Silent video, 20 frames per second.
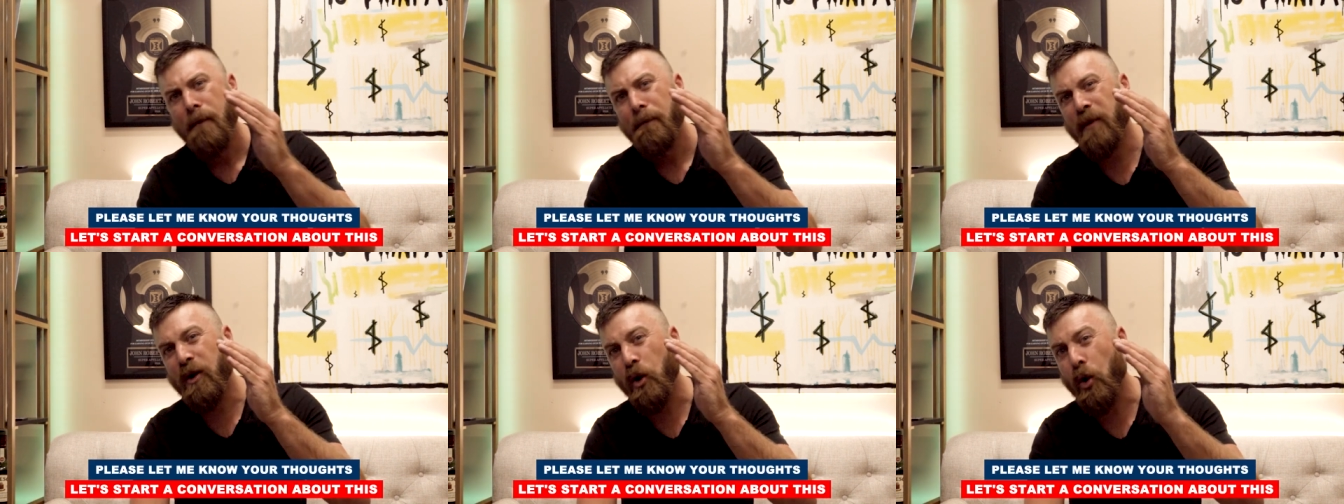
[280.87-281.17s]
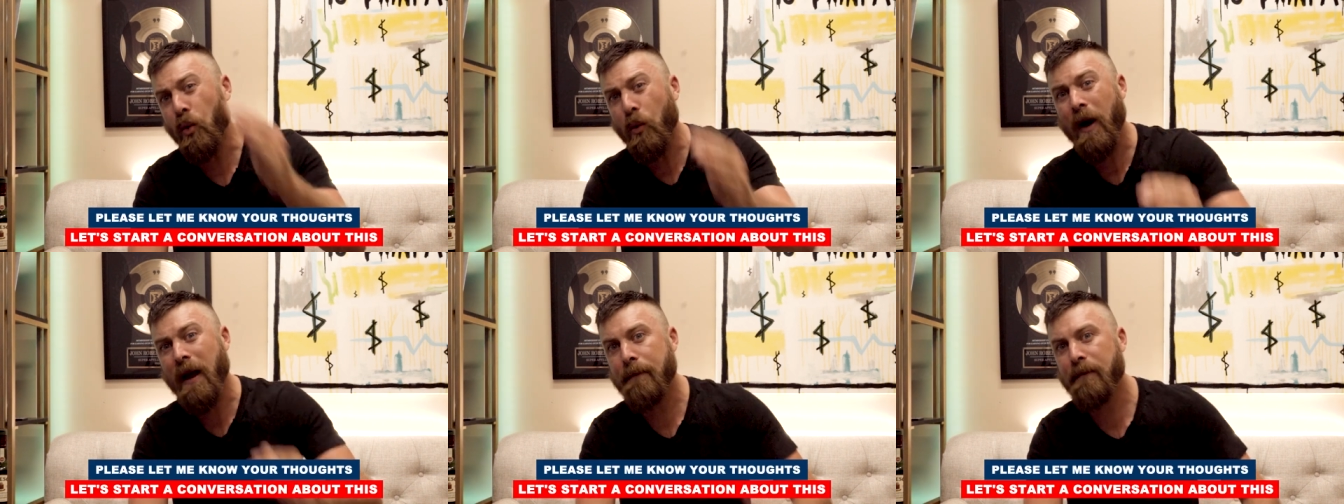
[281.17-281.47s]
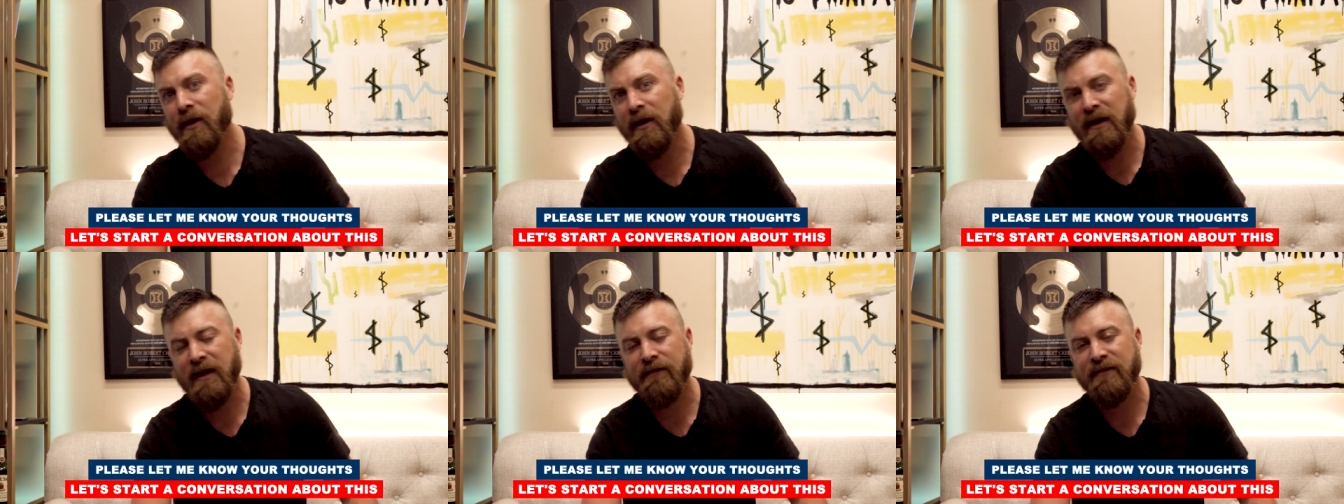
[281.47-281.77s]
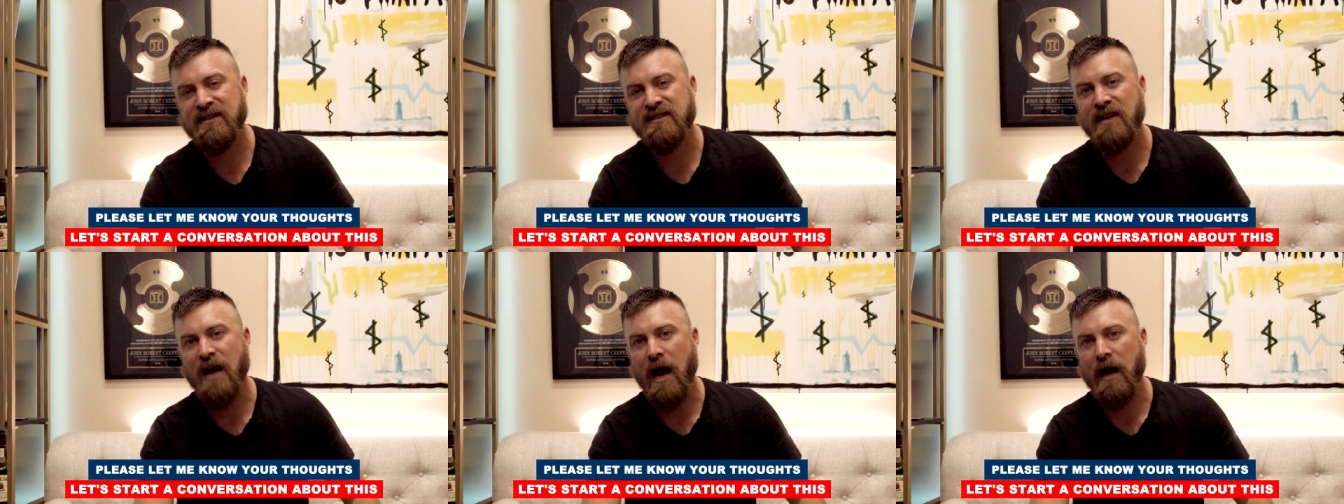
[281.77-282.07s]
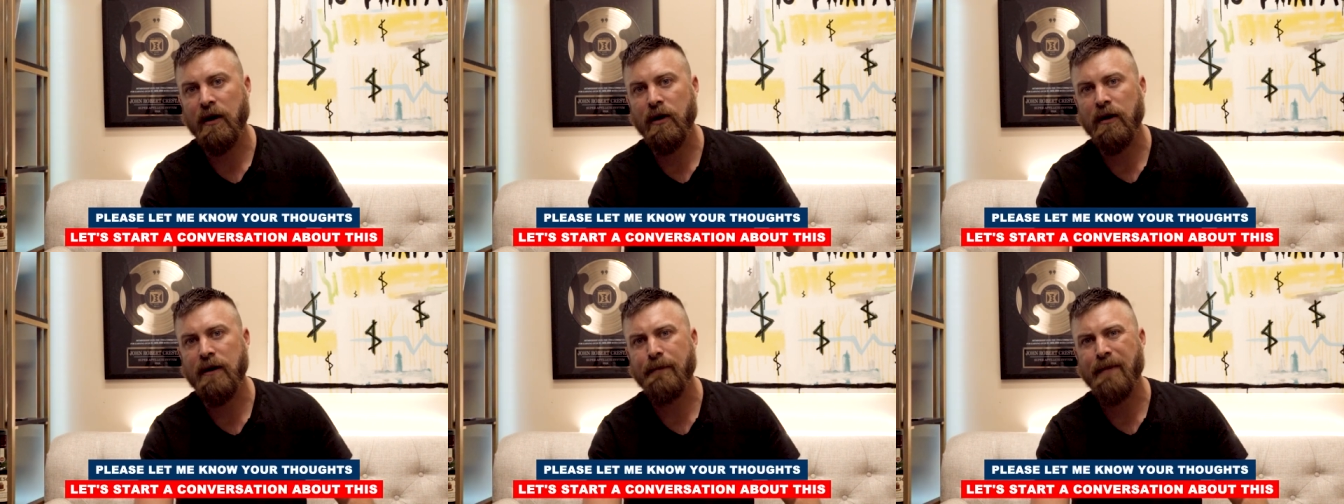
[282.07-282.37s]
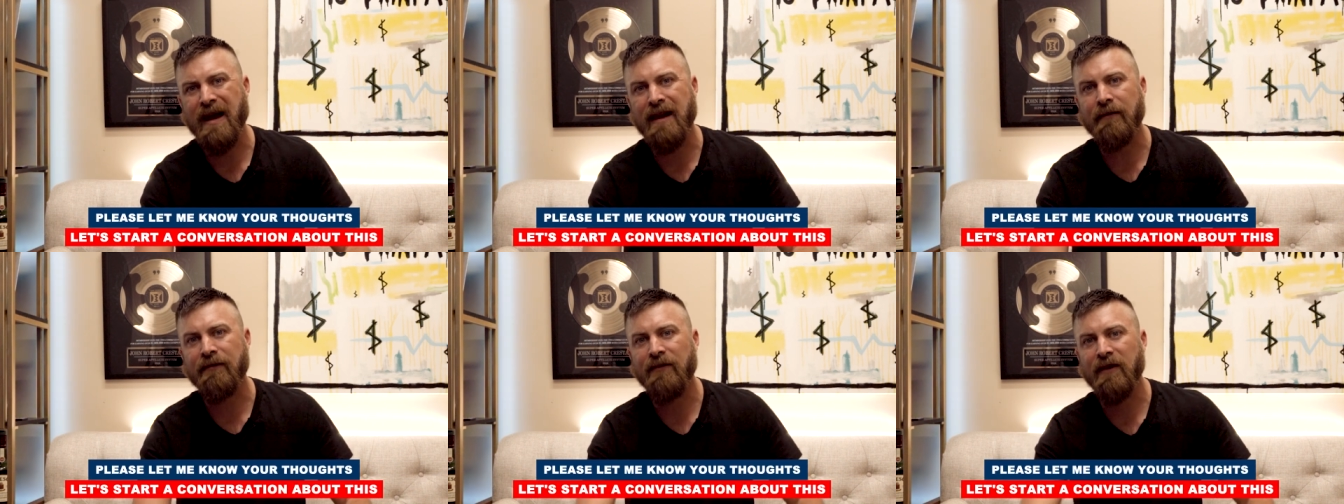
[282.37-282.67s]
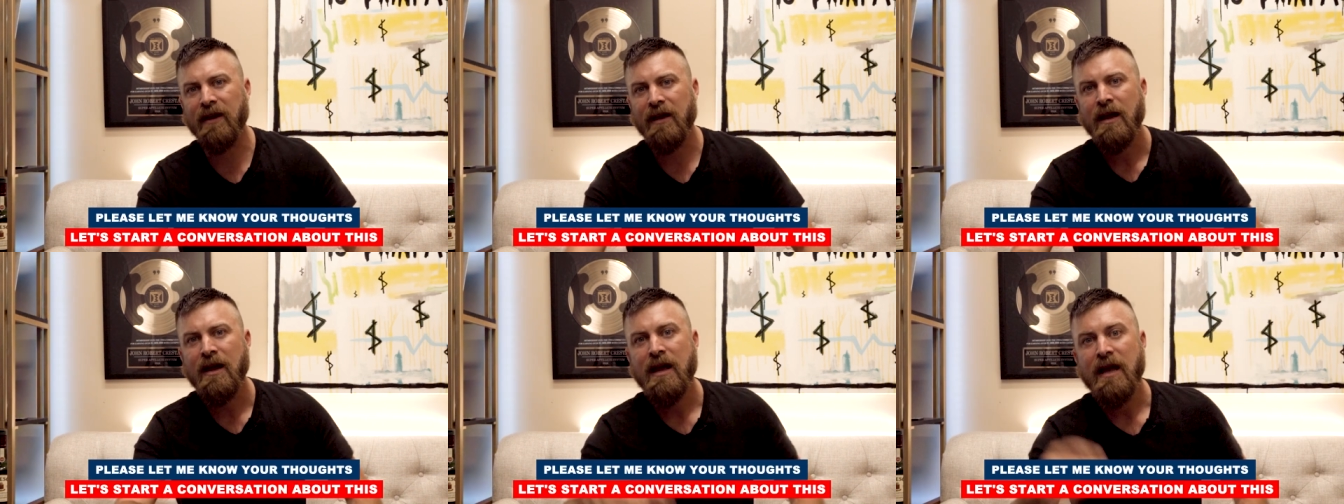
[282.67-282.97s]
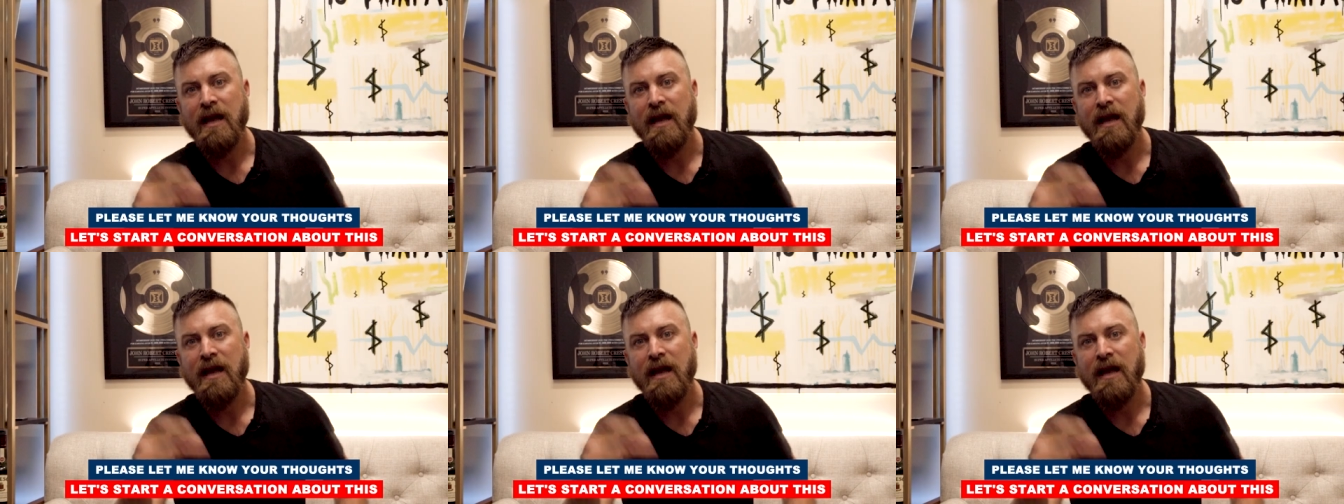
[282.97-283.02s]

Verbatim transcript: but who I believe is not going to benefit